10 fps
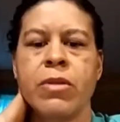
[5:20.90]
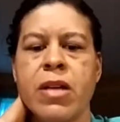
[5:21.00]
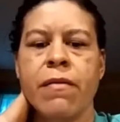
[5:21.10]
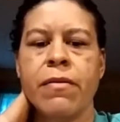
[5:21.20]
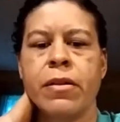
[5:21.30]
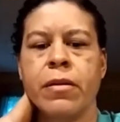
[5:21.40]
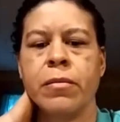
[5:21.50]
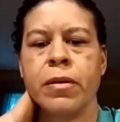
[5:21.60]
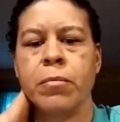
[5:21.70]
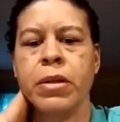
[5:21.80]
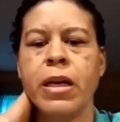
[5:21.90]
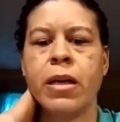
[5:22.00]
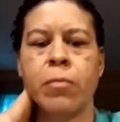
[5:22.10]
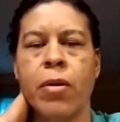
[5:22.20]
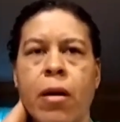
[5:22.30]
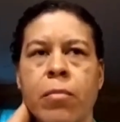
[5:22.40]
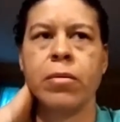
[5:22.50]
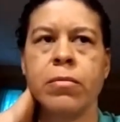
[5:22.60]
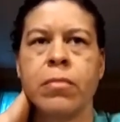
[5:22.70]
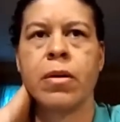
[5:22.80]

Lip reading: was having a bleeding problem